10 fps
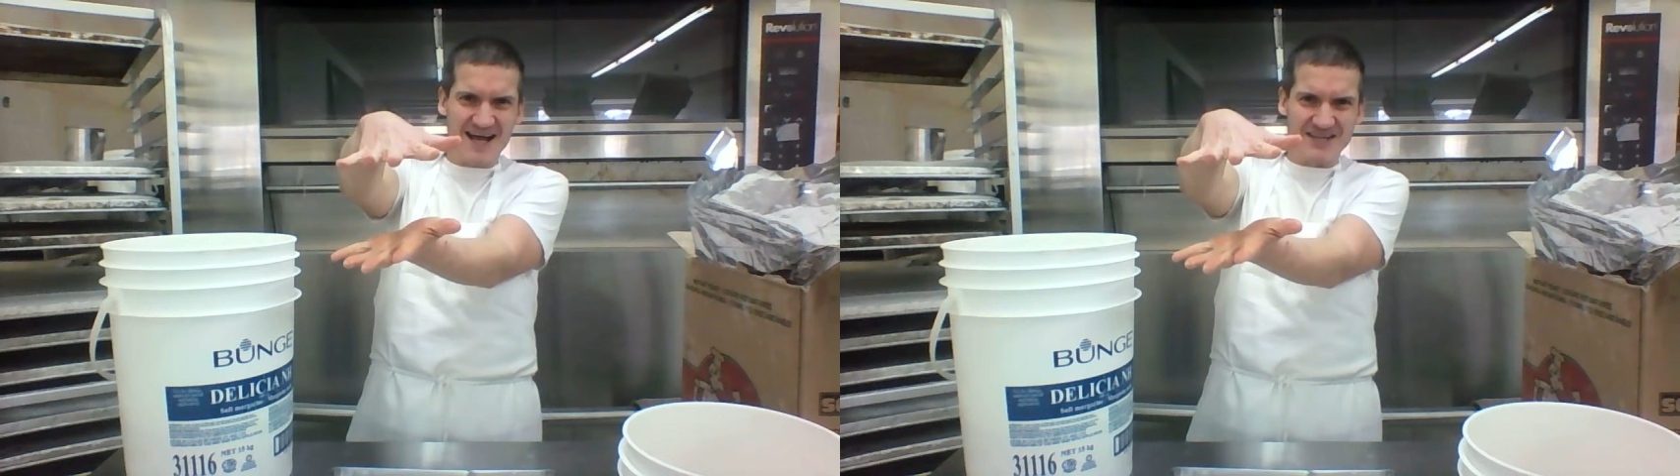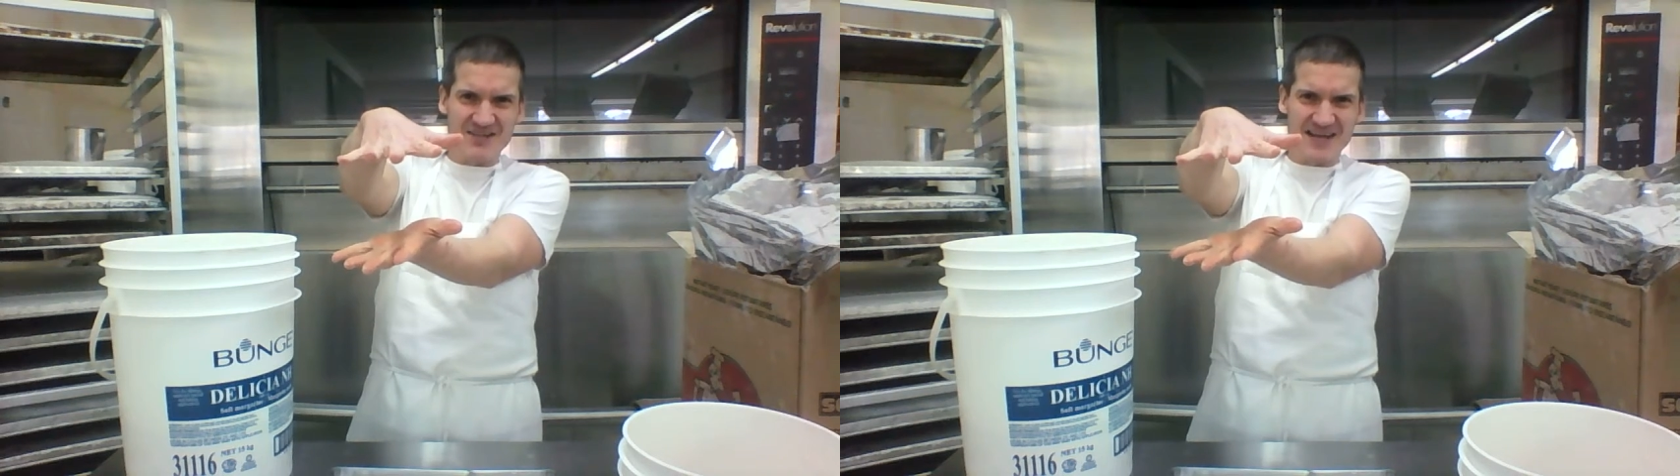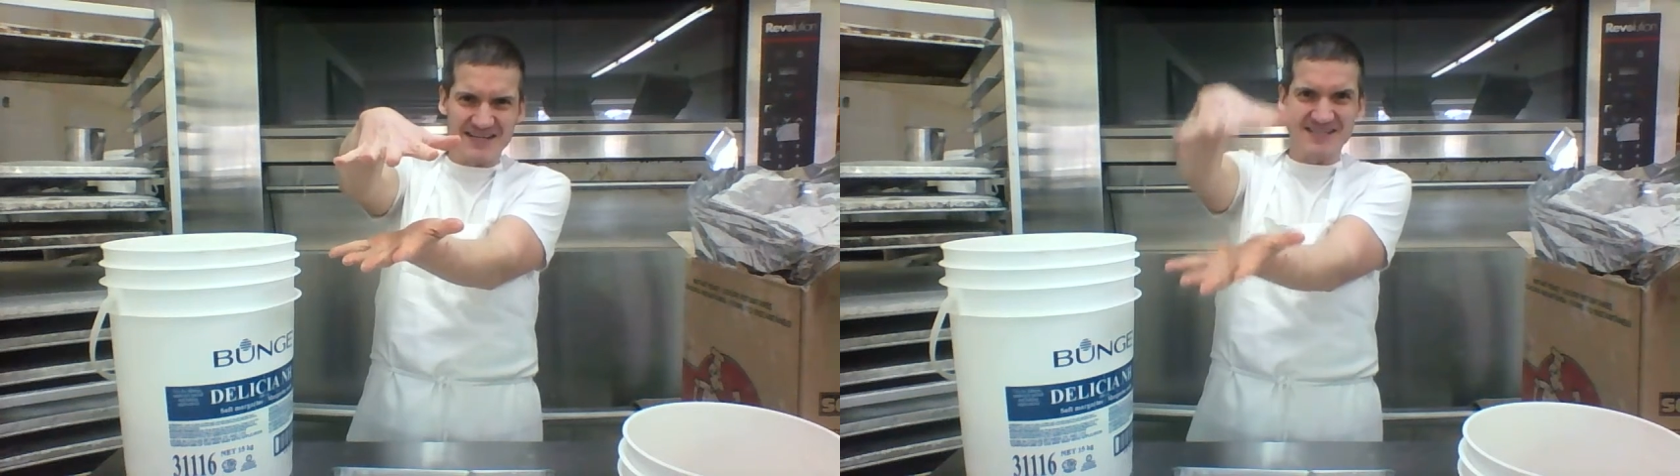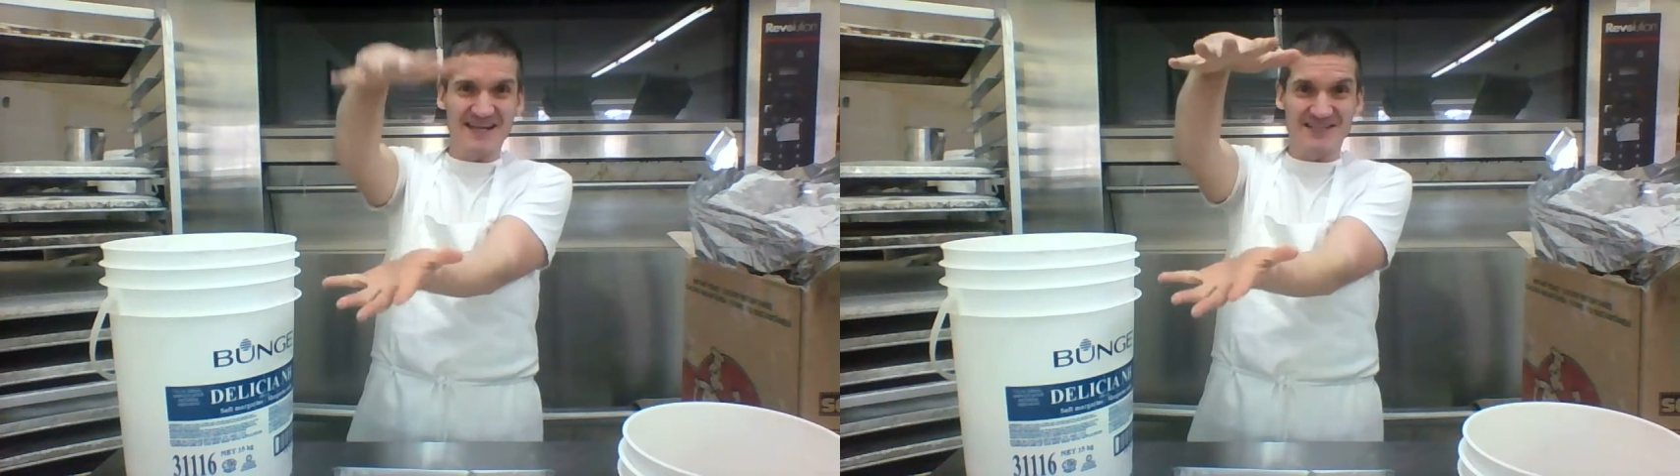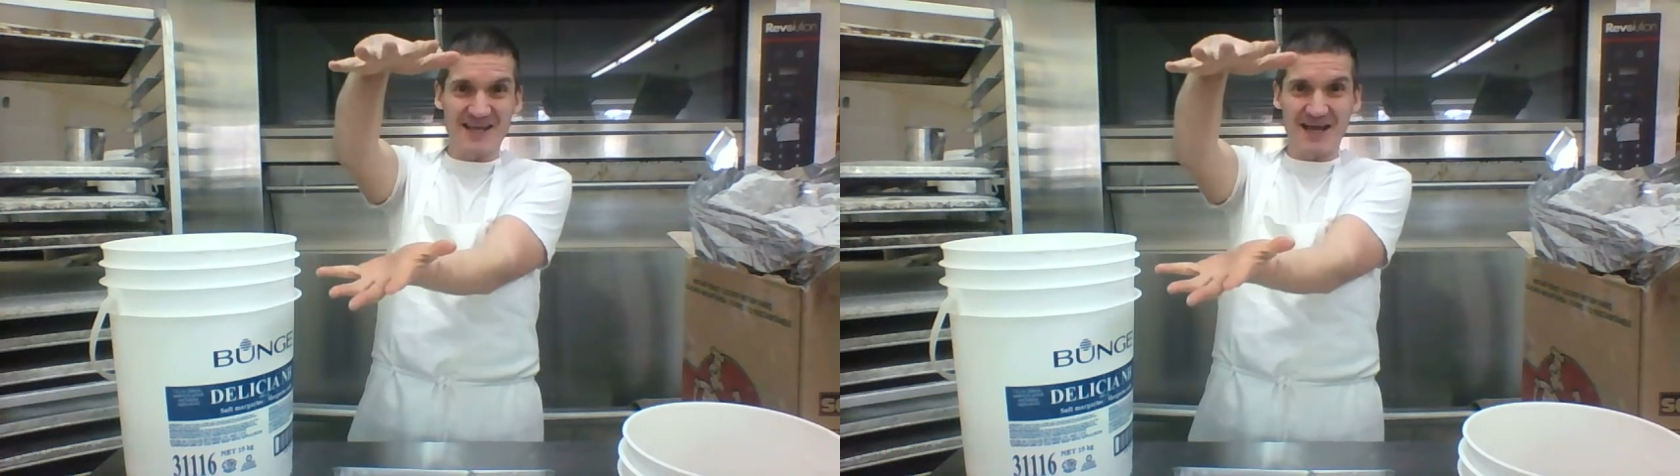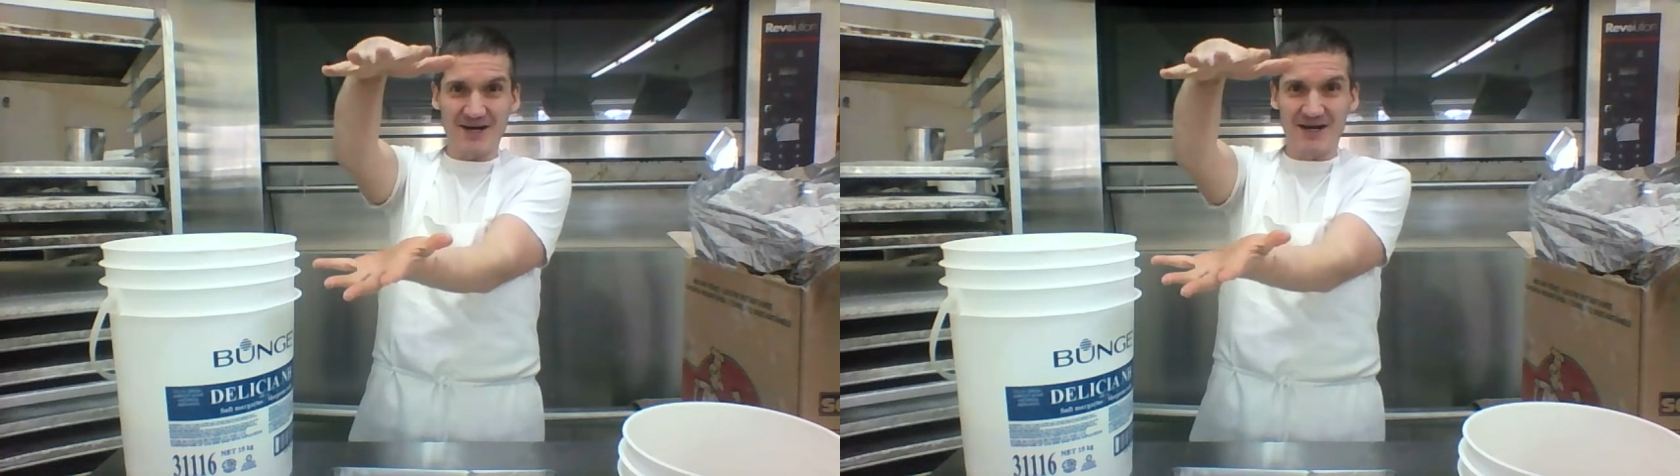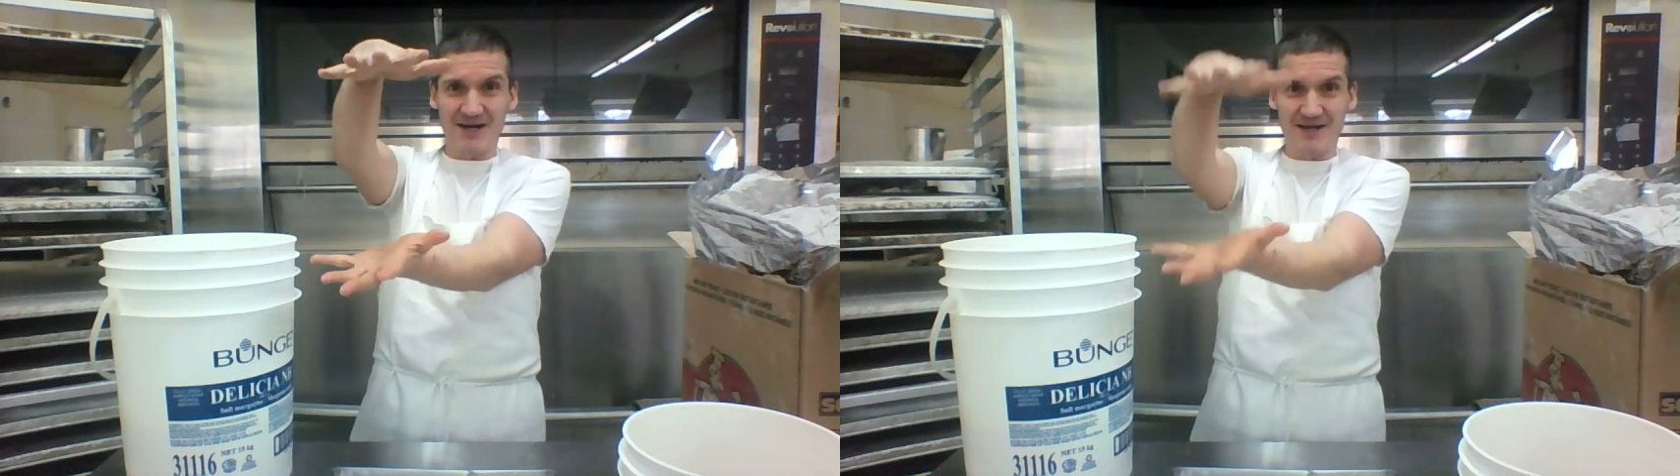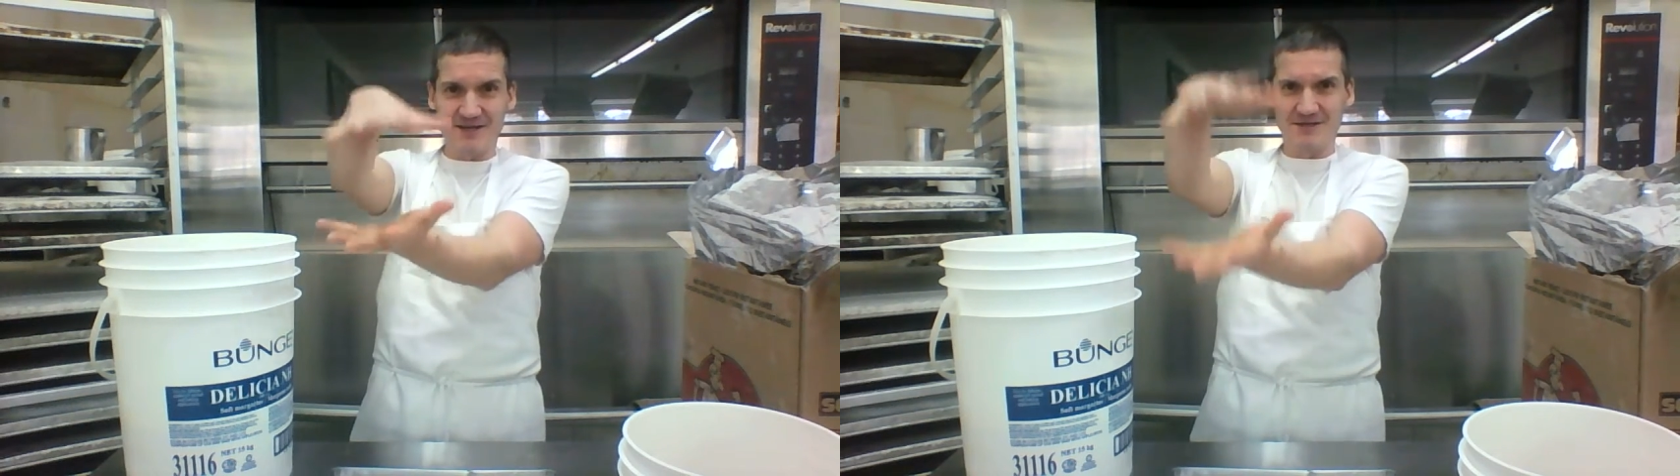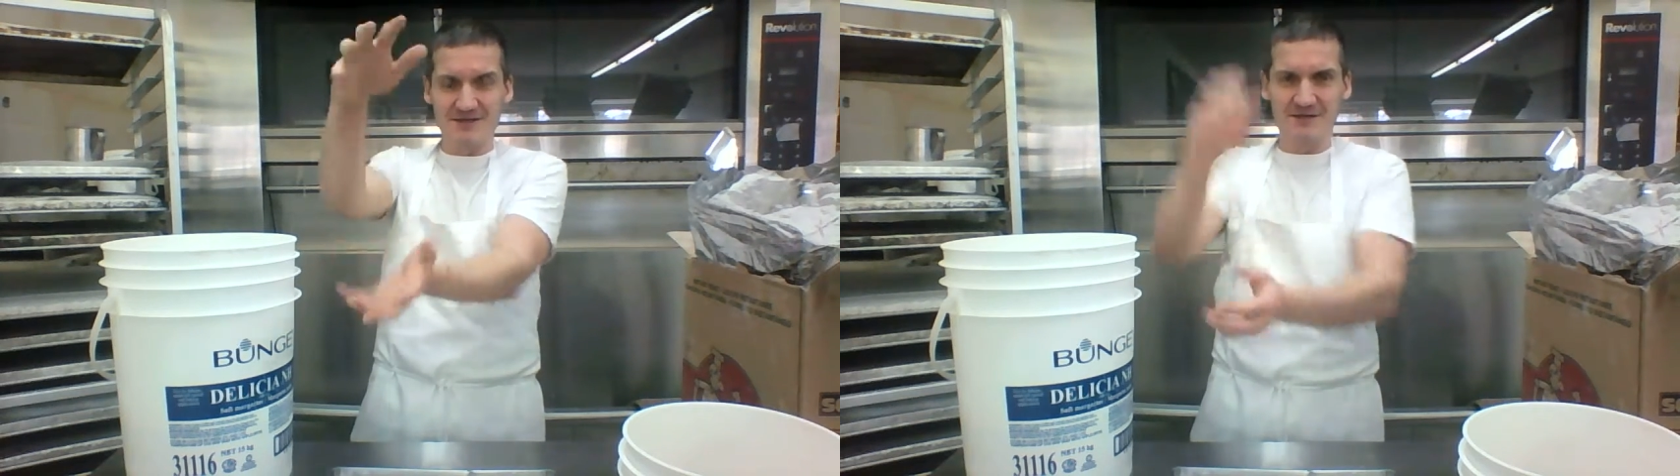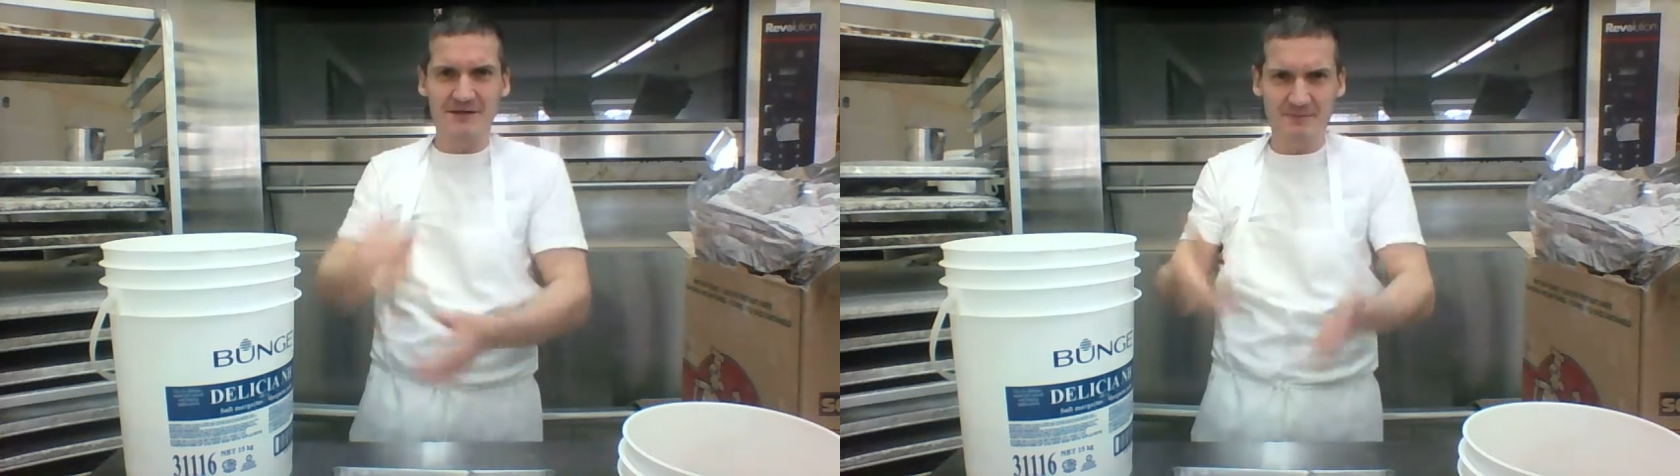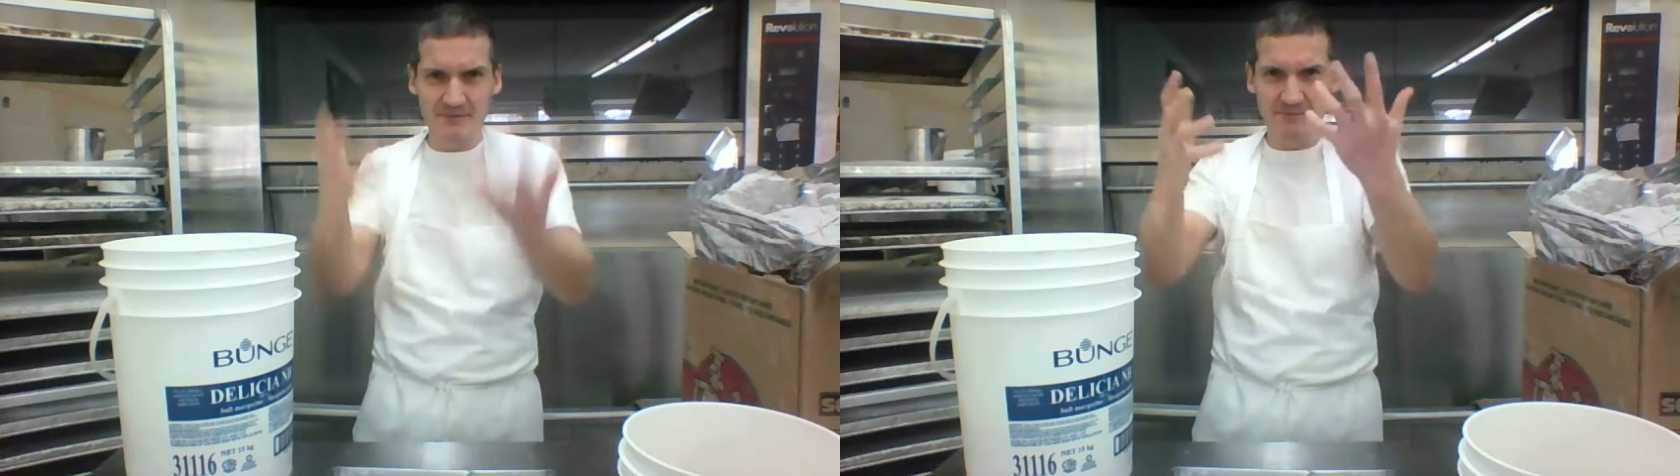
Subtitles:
and then the next day it's that high, and you're like,